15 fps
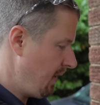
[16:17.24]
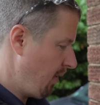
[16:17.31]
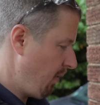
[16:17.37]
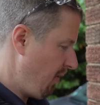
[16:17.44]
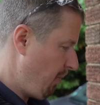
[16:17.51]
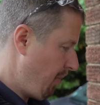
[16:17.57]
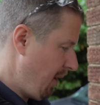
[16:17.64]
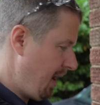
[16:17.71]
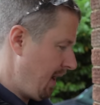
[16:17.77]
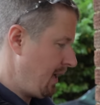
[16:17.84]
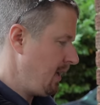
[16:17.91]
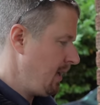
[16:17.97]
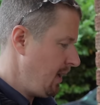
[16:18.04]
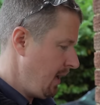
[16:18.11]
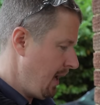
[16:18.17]
that we've put
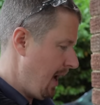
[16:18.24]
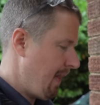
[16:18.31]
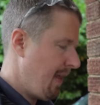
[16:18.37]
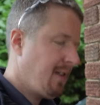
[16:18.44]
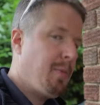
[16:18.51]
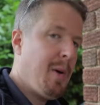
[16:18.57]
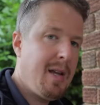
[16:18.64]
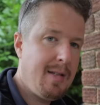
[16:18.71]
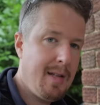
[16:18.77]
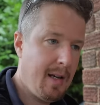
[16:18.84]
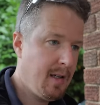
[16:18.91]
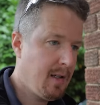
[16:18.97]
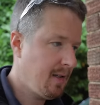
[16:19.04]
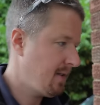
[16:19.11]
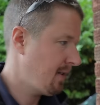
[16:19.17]
in. And that's basically
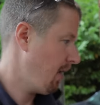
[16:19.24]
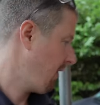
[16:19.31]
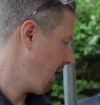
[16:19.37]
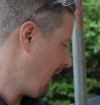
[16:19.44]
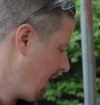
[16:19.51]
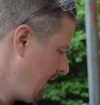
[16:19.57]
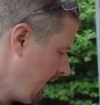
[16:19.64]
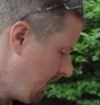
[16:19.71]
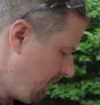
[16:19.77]
just so that